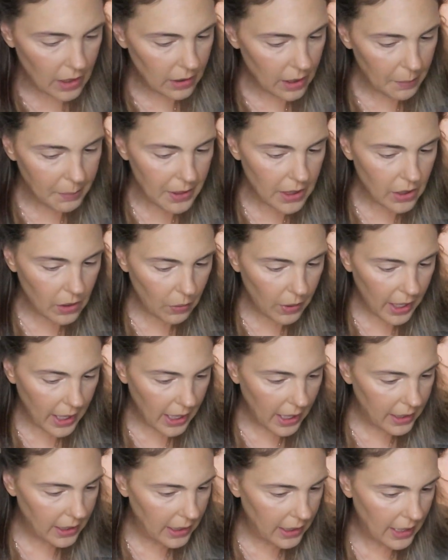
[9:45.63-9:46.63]
Let me go
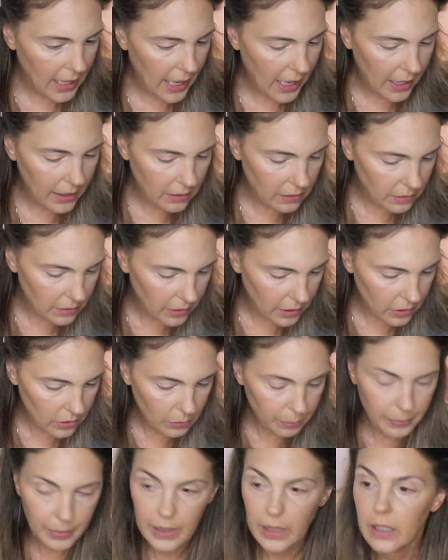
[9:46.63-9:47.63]
ahead and add a
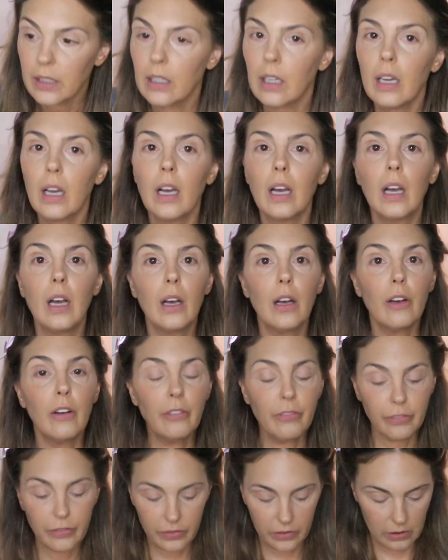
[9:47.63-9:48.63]
little bit
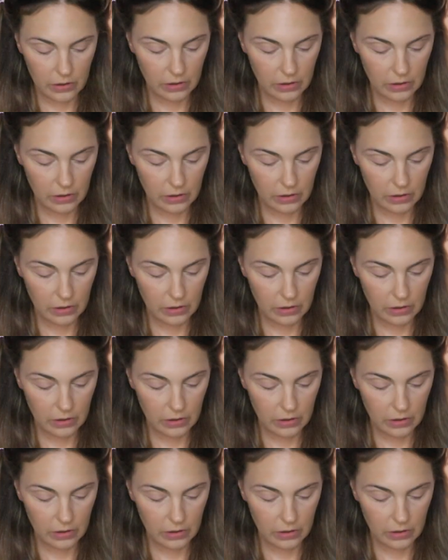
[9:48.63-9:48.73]
of,